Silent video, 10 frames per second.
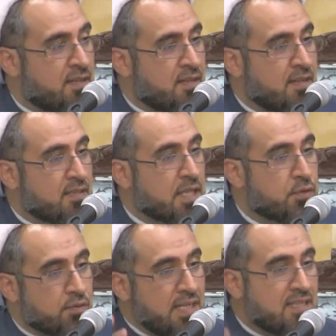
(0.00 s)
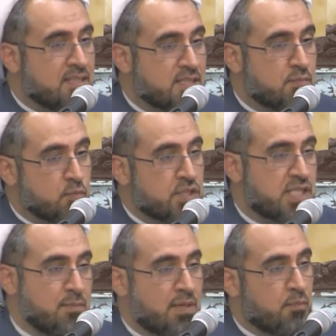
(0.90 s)
The greatest
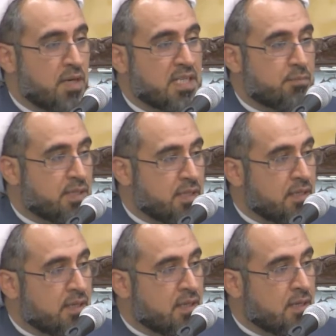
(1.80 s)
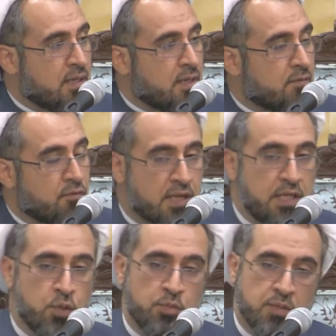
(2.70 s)
musibah might be for a
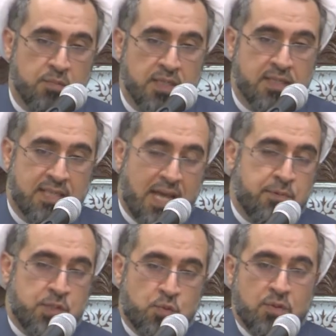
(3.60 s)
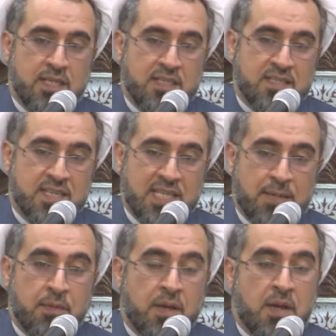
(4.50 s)
human being that happens to Lady Zainab.
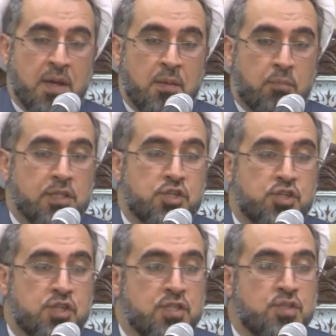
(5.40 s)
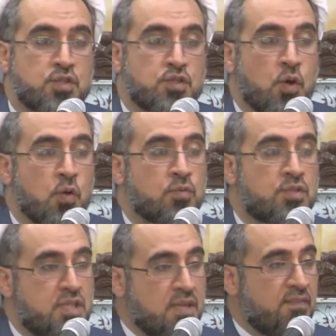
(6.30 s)
But she's so
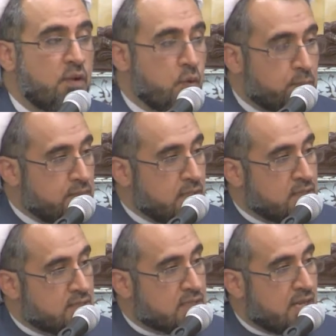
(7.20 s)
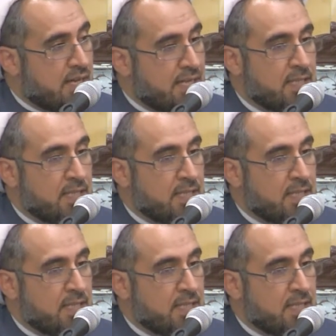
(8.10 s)
developed inside